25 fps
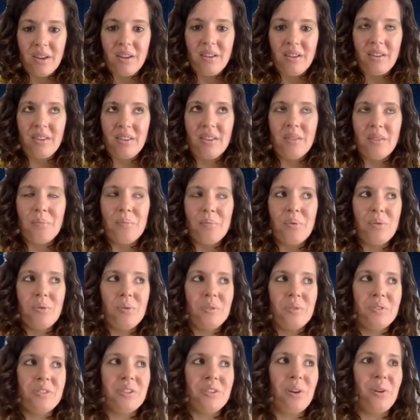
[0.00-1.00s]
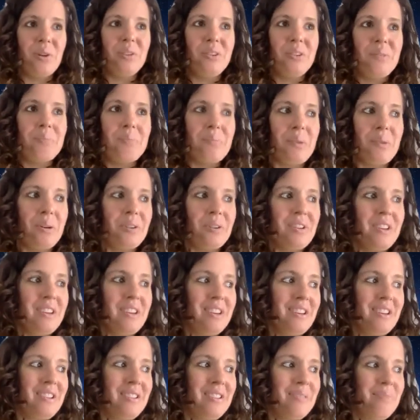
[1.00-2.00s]
the more soul
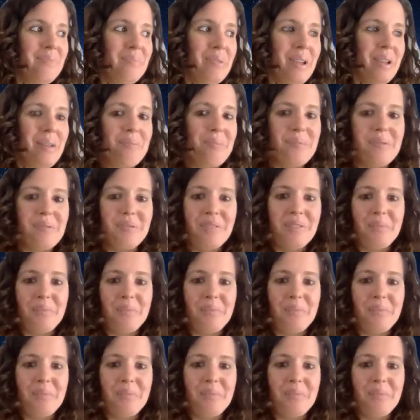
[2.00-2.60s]
embodied people